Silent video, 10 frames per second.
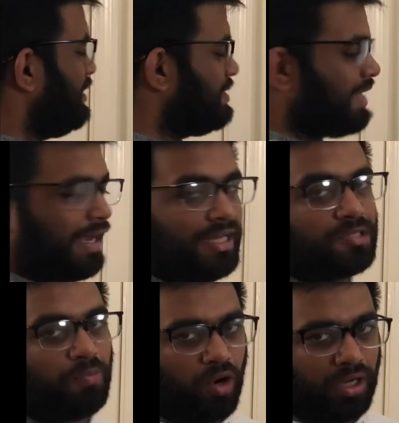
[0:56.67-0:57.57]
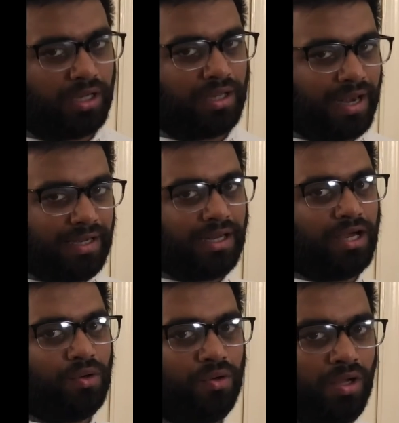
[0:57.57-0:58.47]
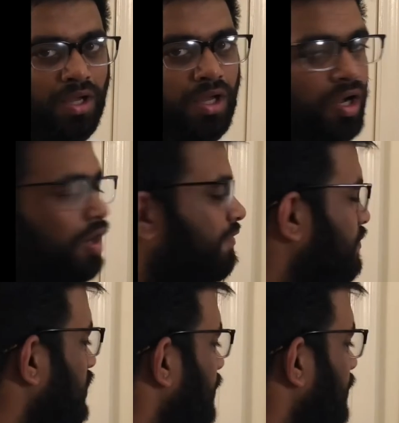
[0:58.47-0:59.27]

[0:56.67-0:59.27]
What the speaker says: second spot right now of the